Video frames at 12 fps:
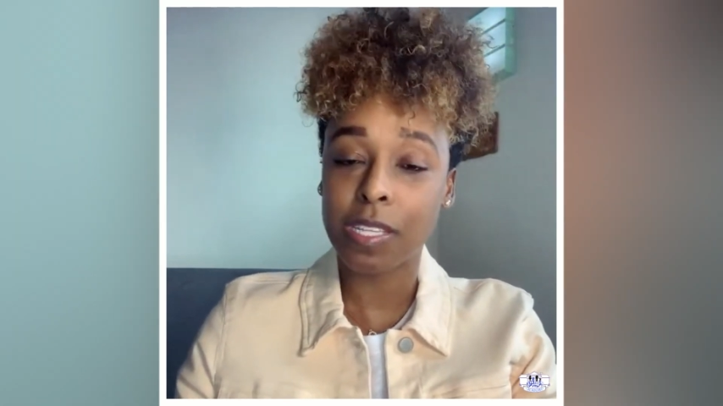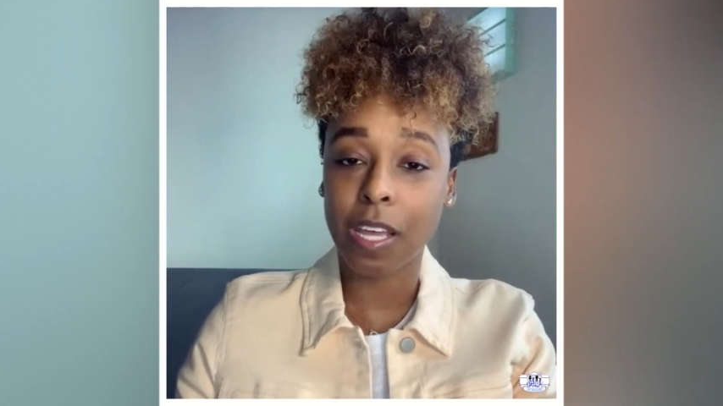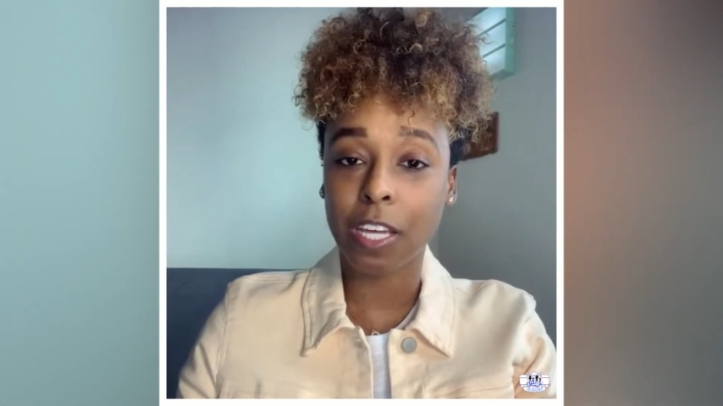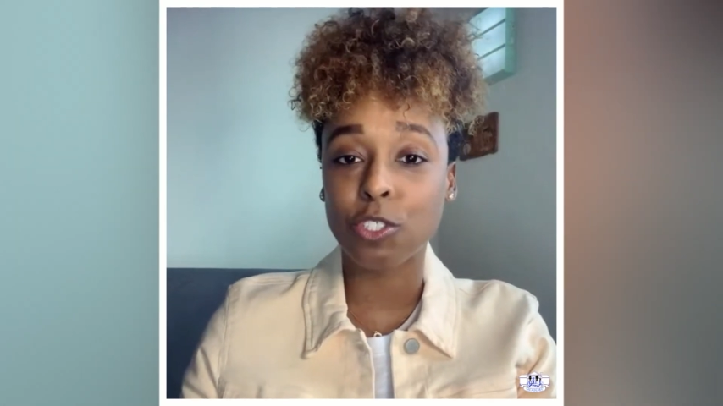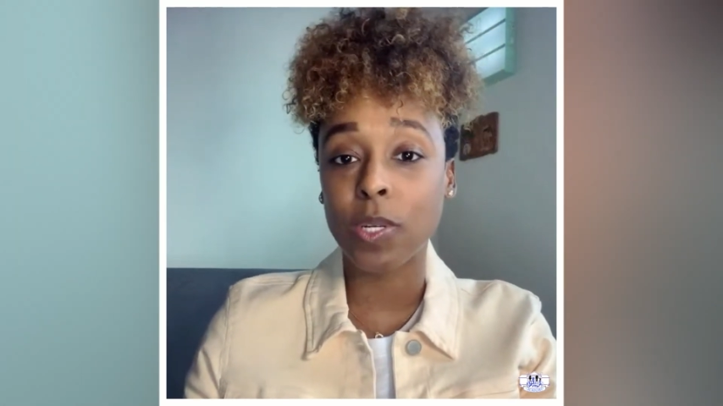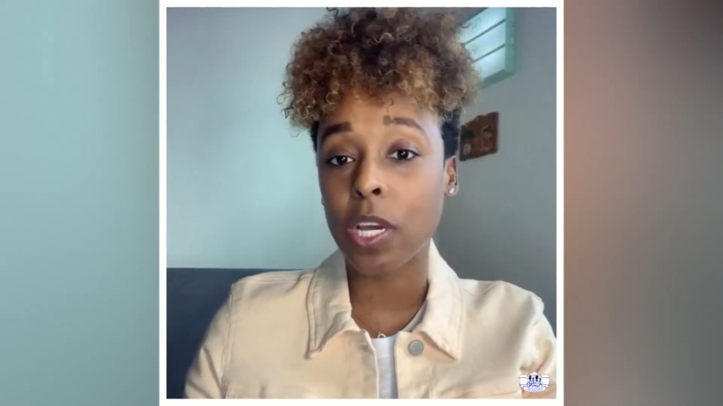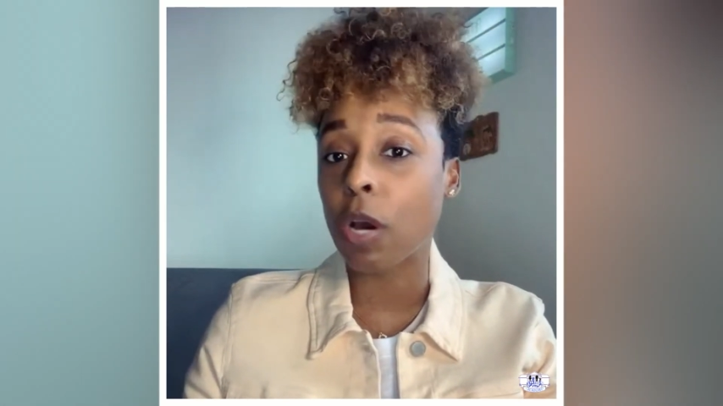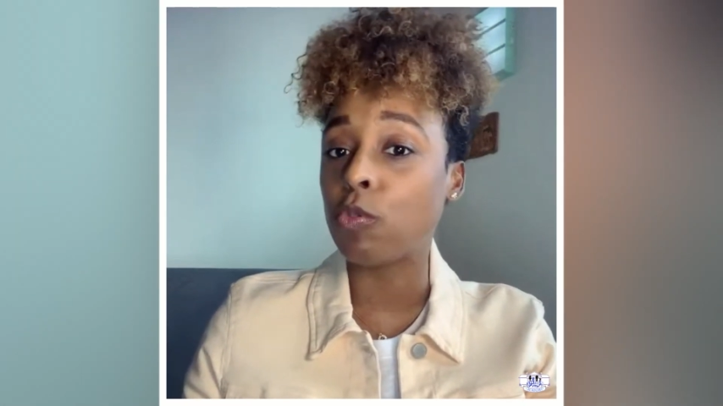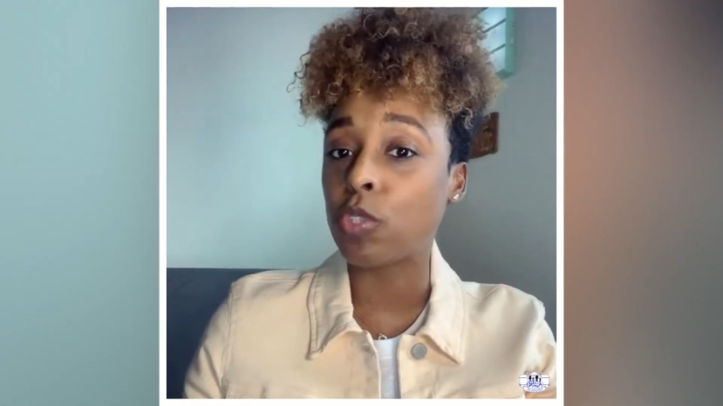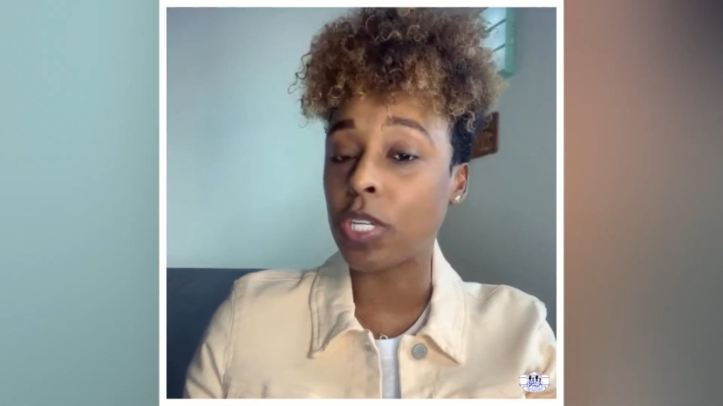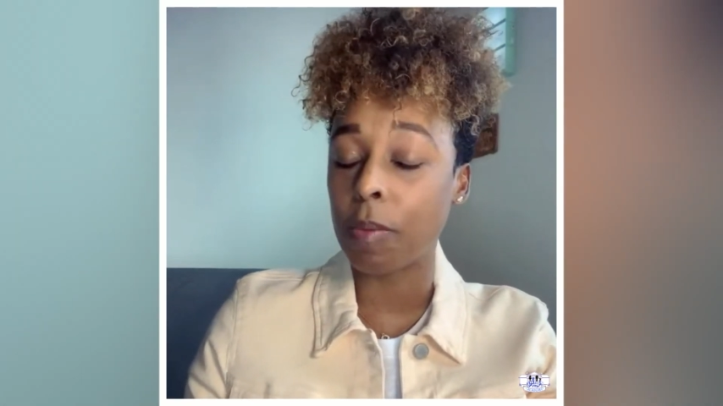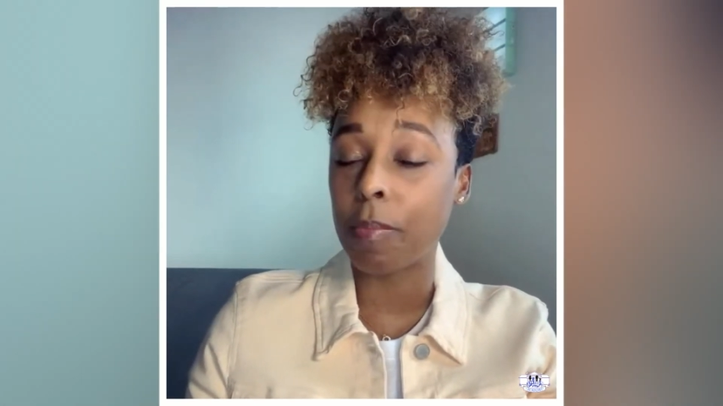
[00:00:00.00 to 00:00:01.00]
luxury
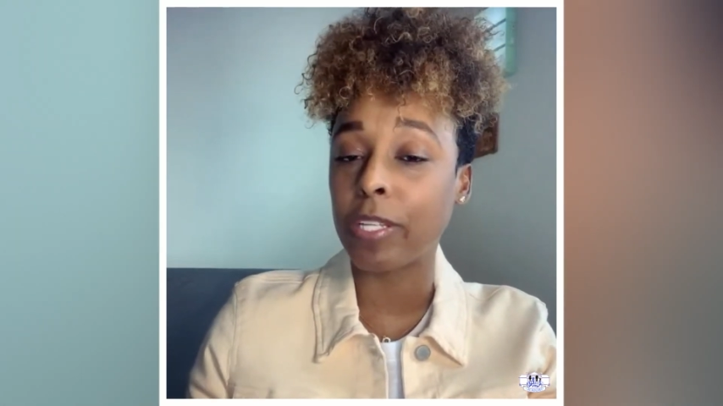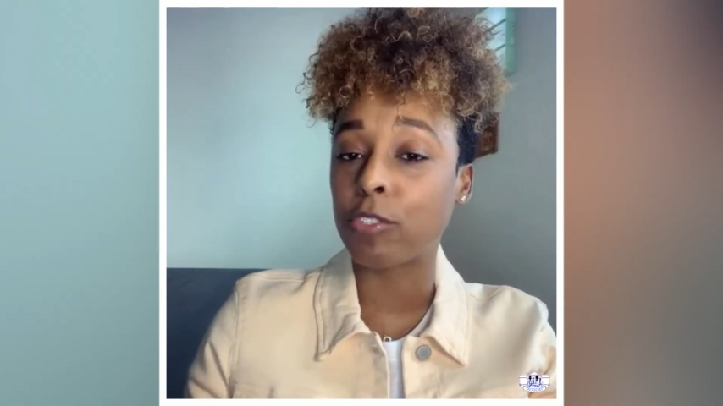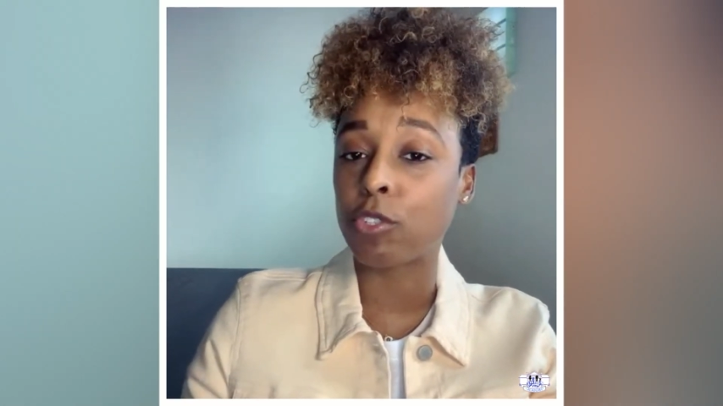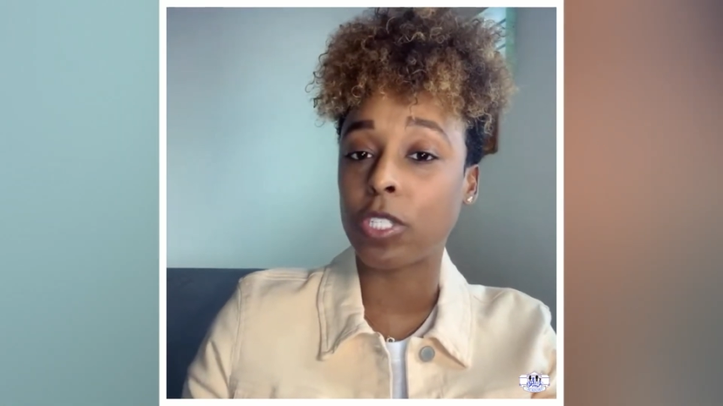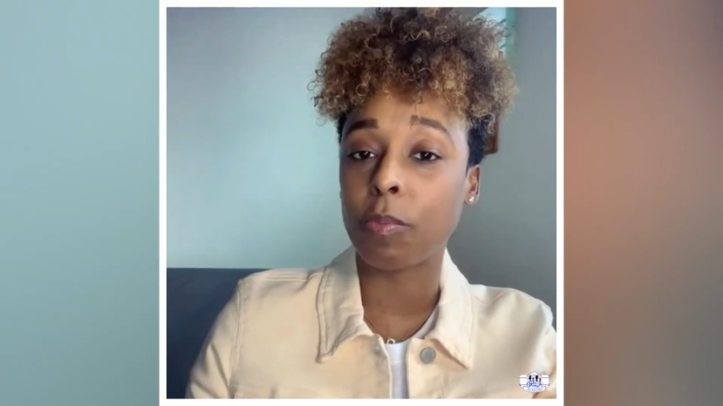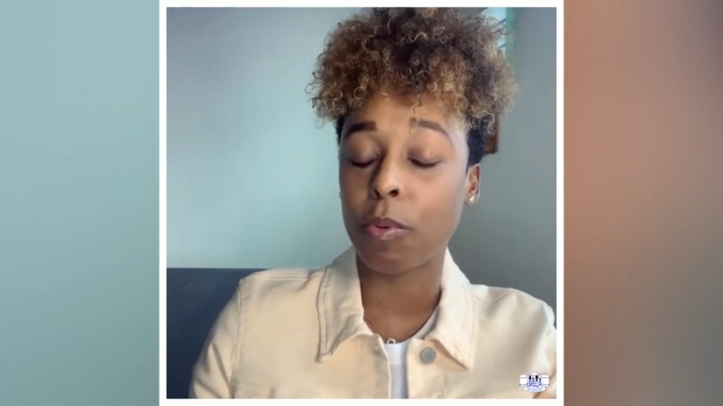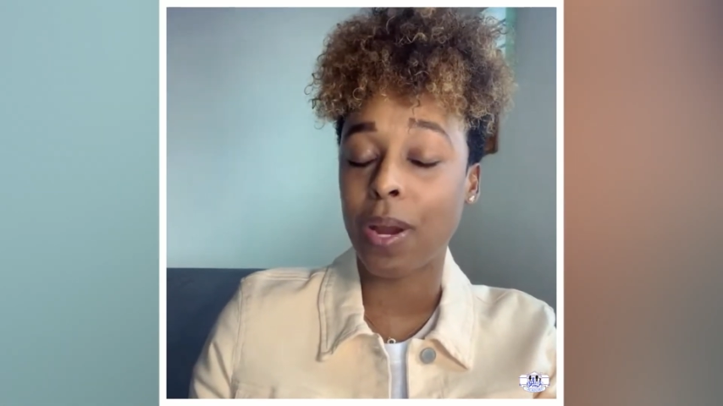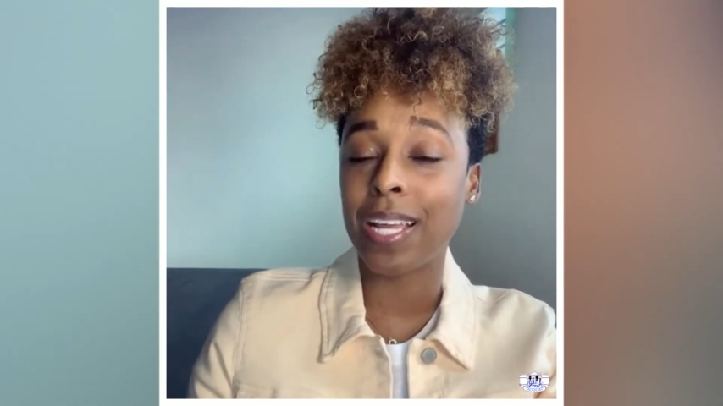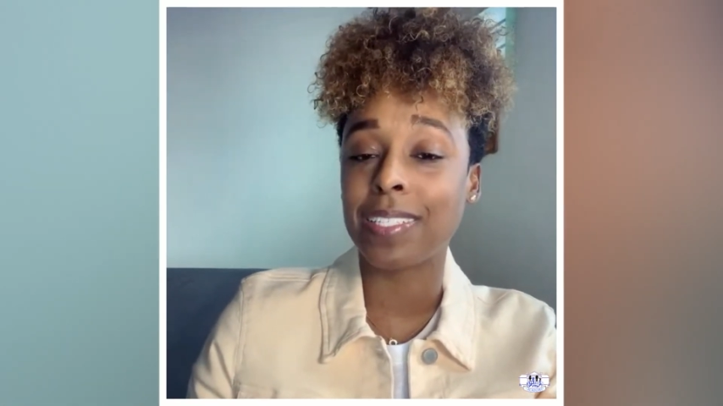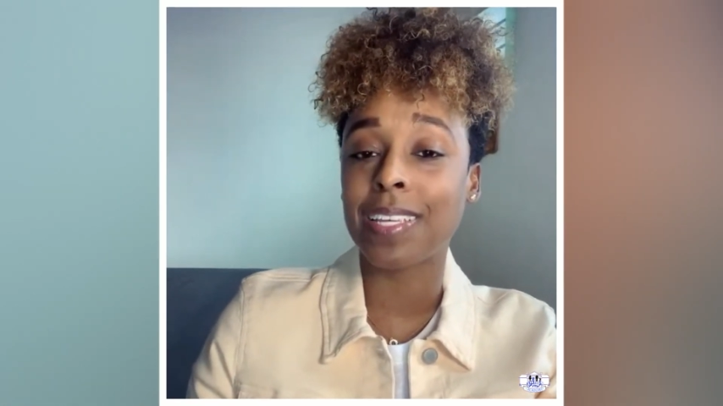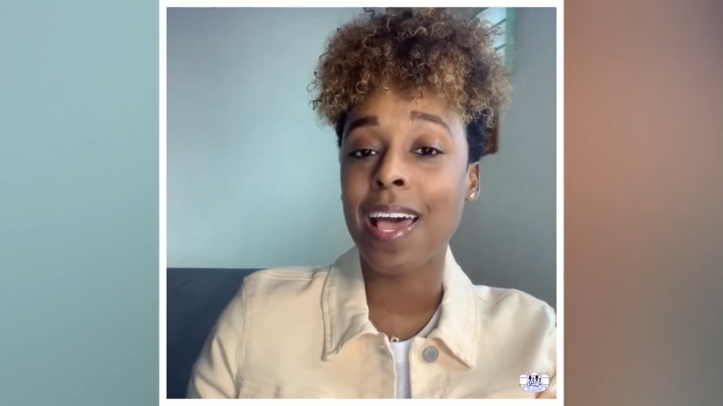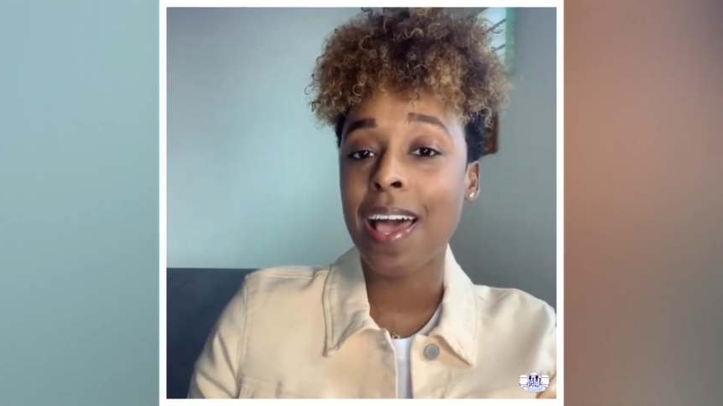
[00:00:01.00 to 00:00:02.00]
coaching, and mentorship
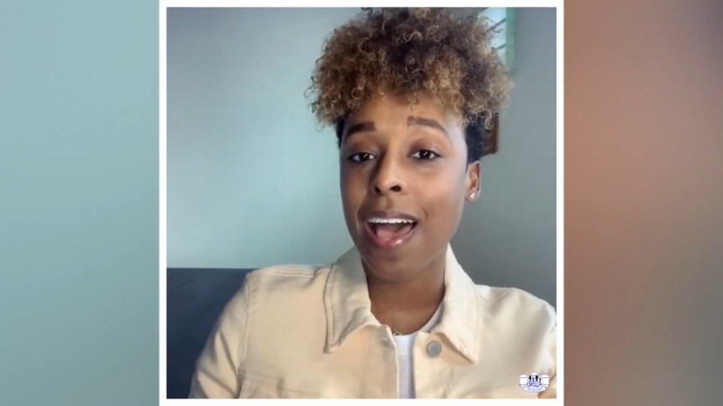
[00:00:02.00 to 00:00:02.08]
brands,